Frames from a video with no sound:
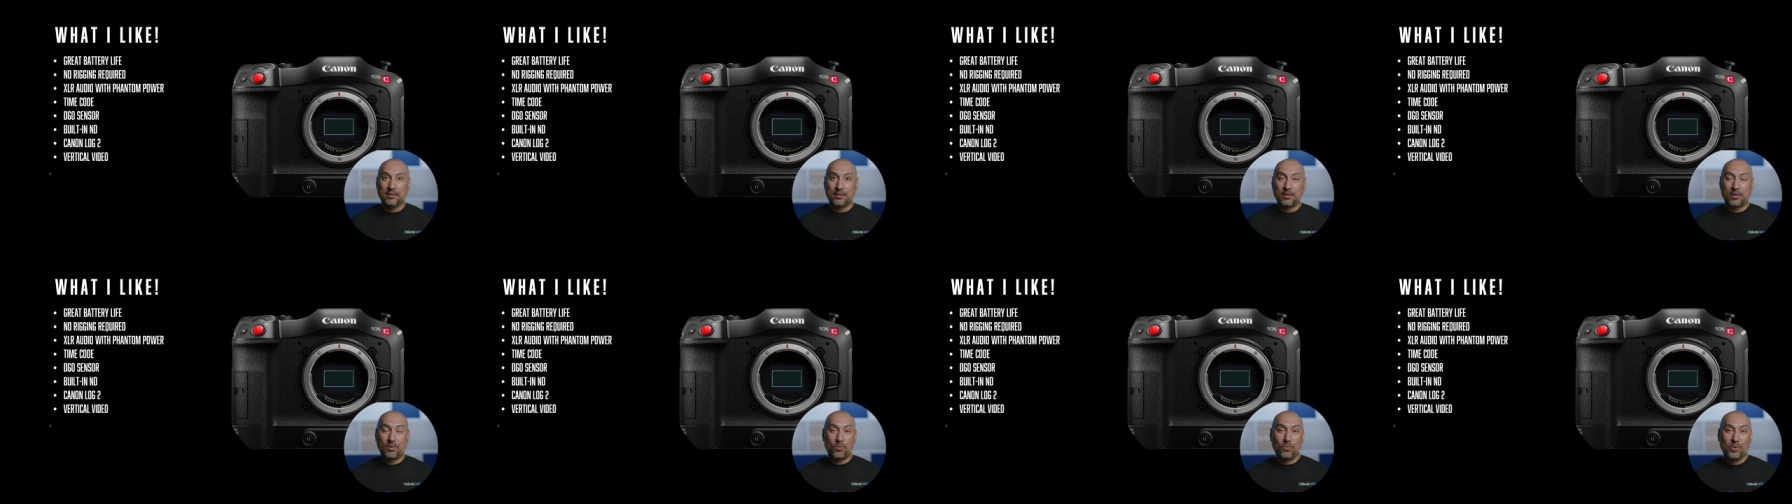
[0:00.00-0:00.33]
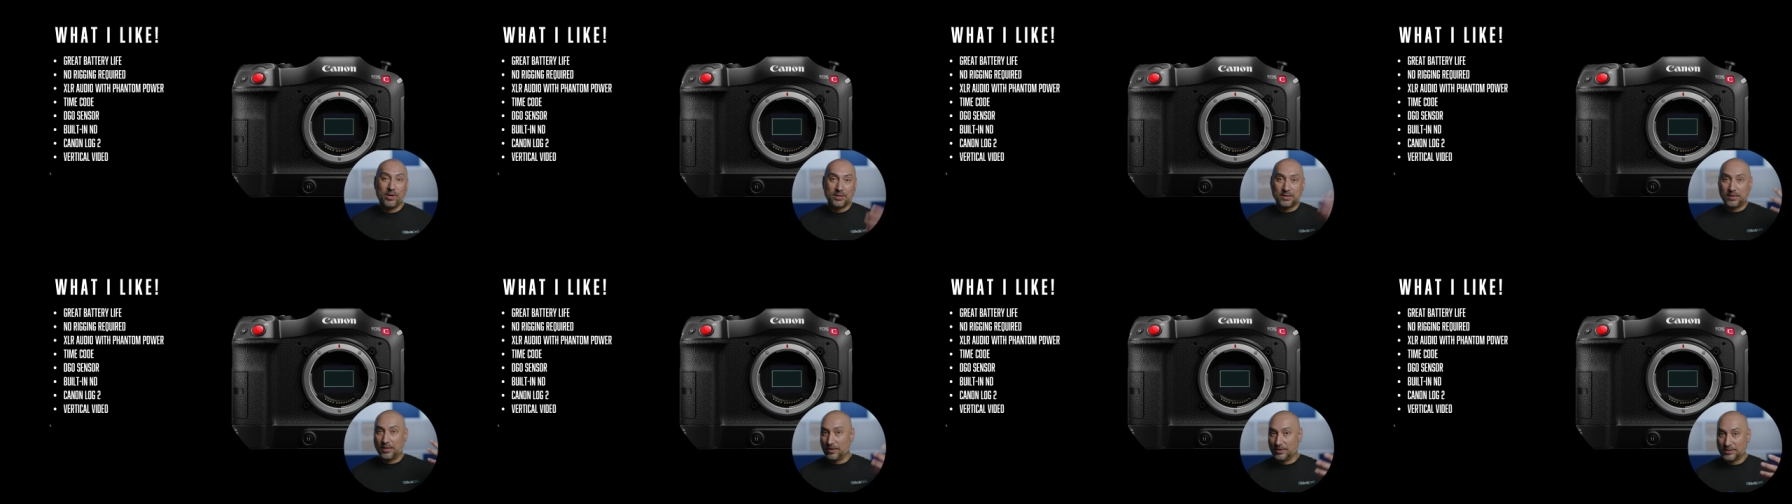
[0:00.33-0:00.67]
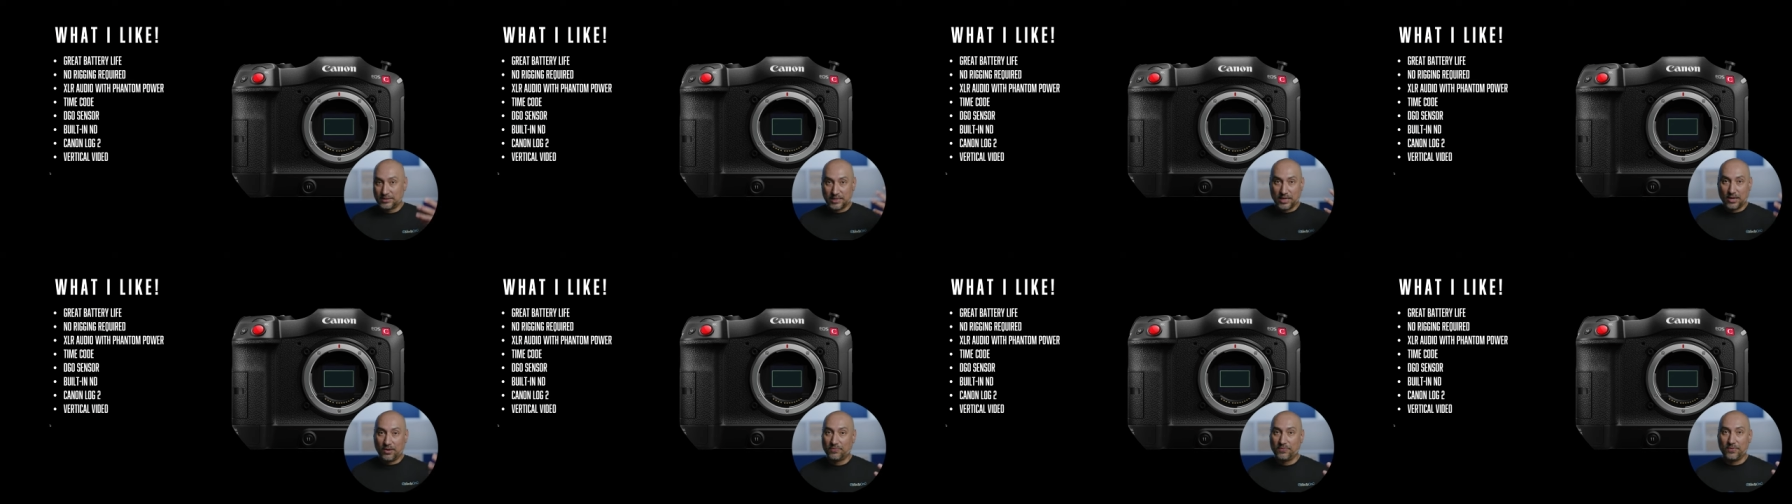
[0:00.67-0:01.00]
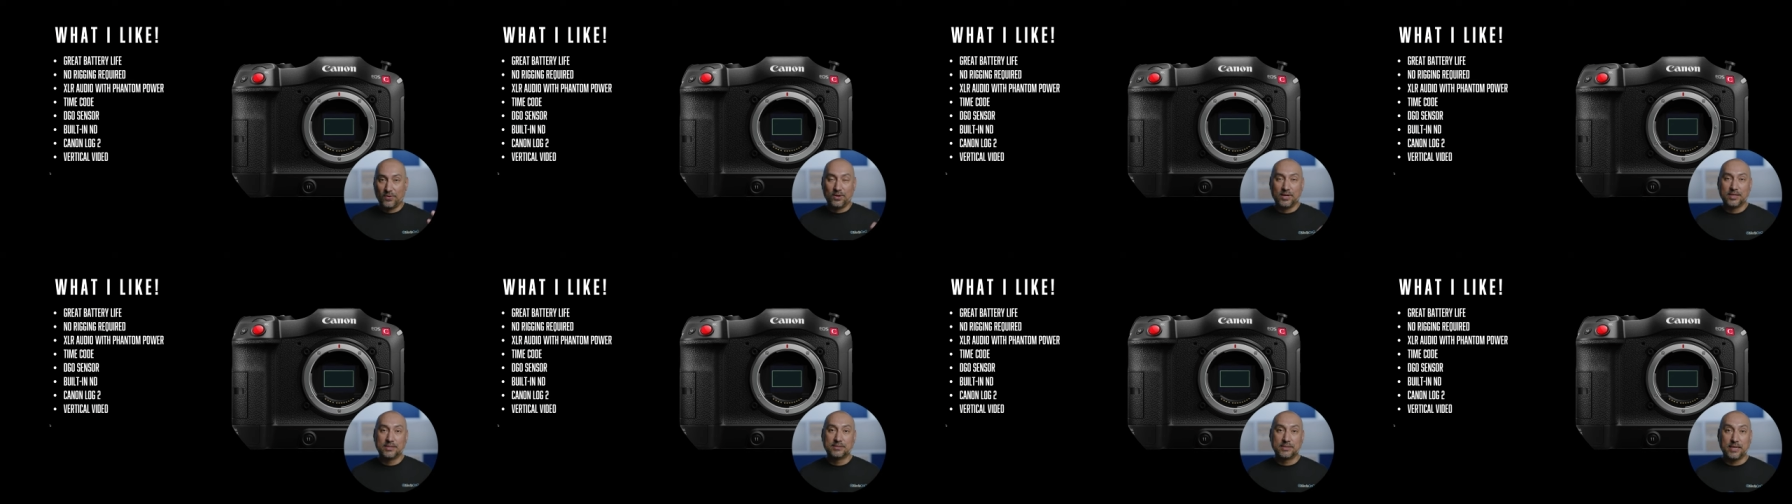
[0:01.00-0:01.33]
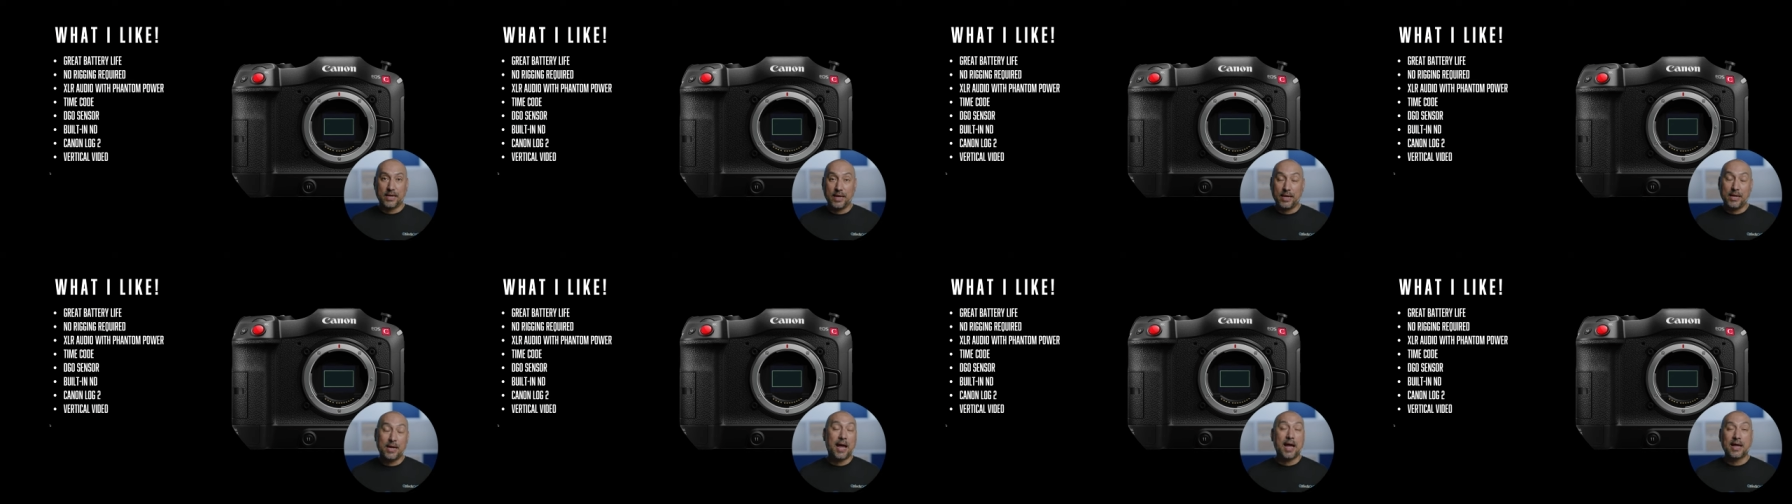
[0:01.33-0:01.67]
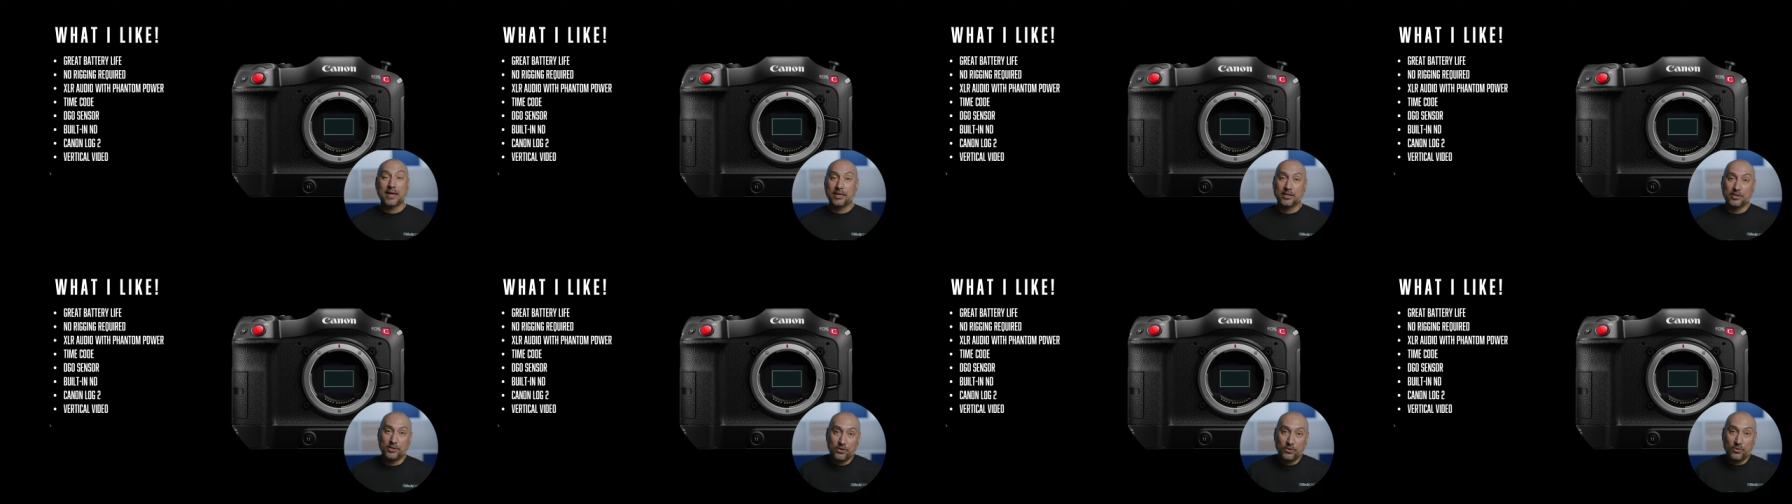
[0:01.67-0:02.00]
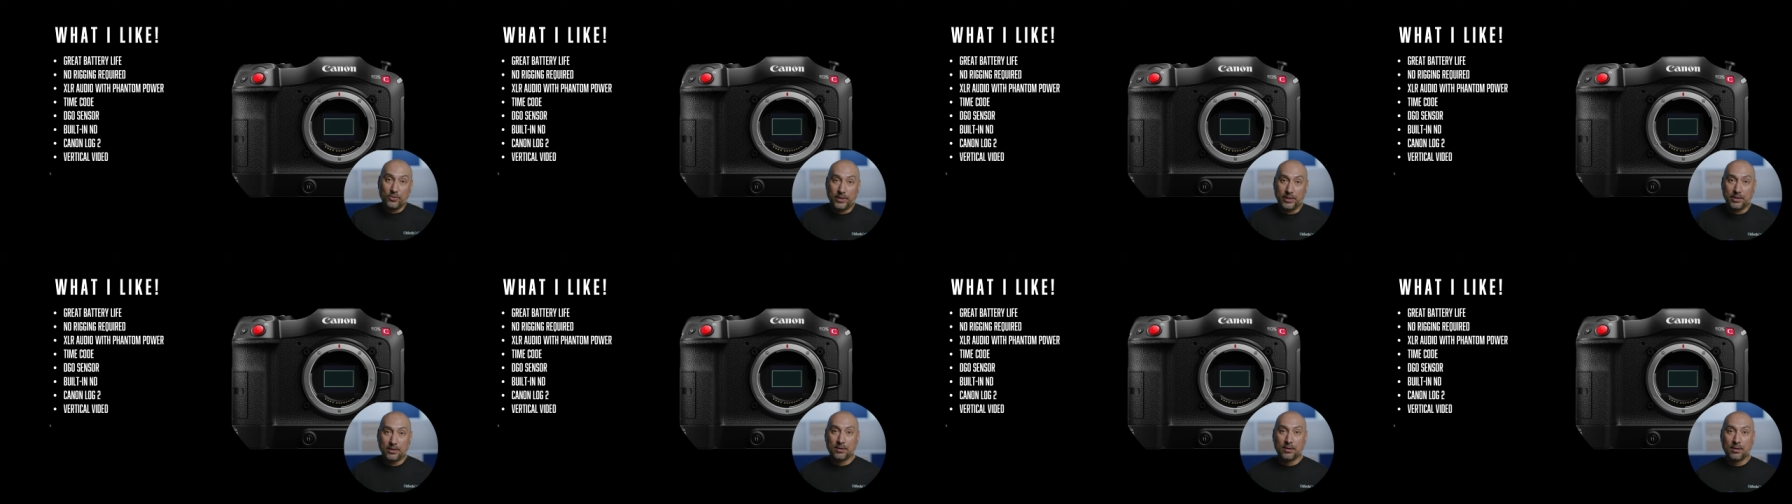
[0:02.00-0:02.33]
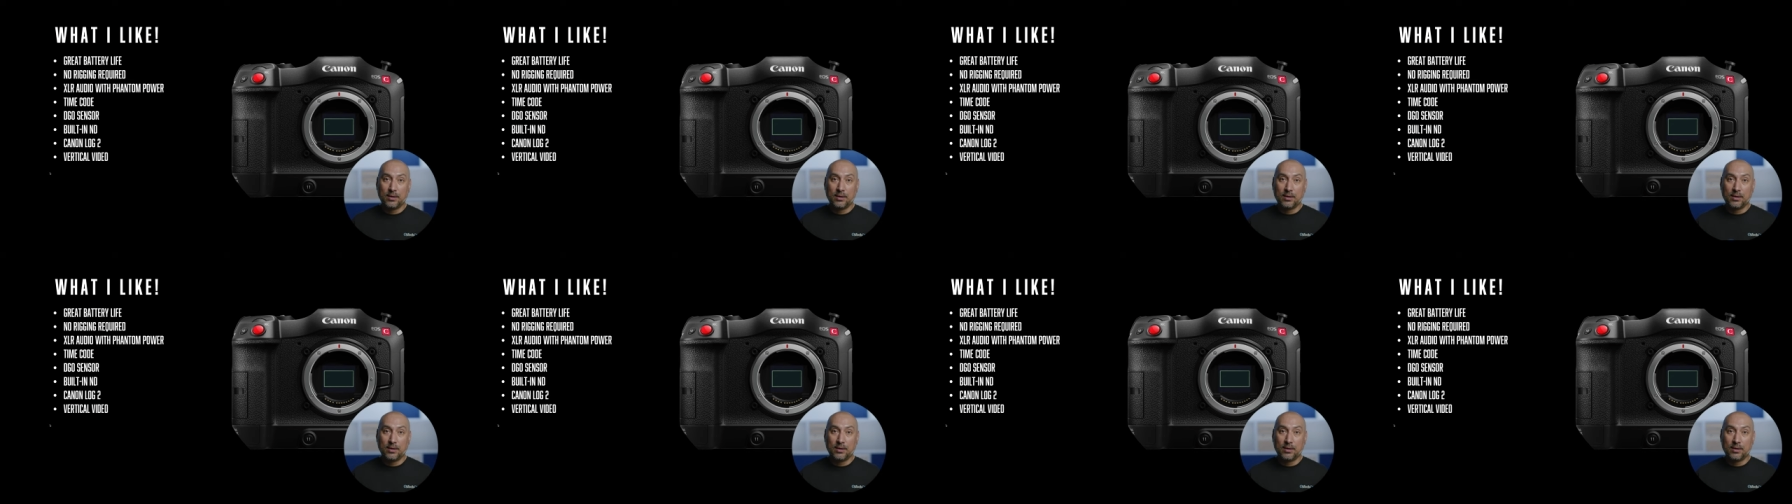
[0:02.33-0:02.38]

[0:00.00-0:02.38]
with their cell phone and say, I can do it